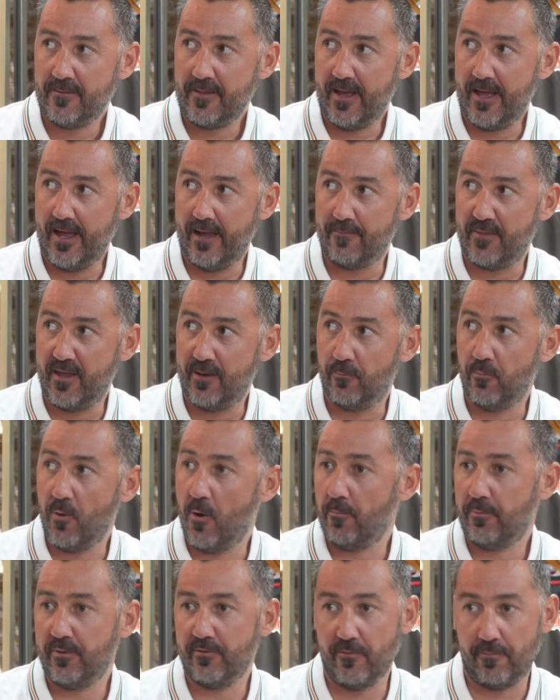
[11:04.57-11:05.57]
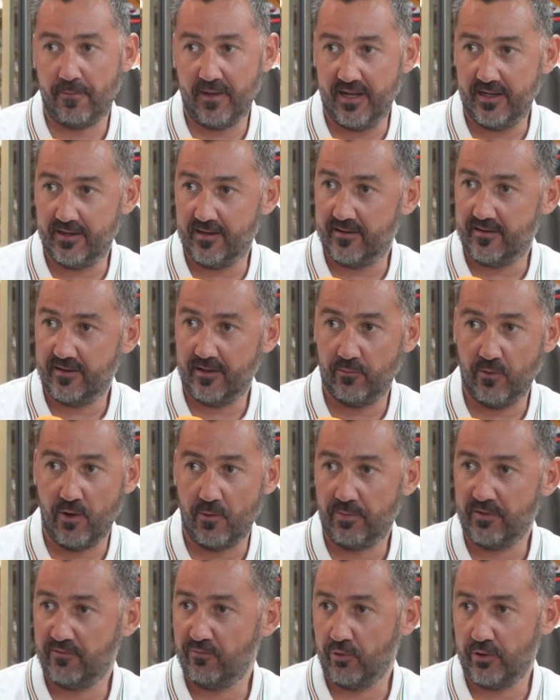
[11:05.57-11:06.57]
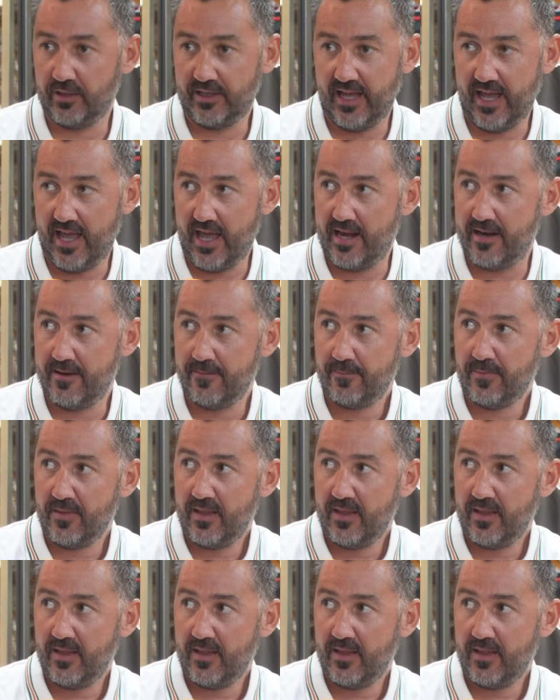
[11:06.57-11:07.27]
it won't be repeated, it won't be run again.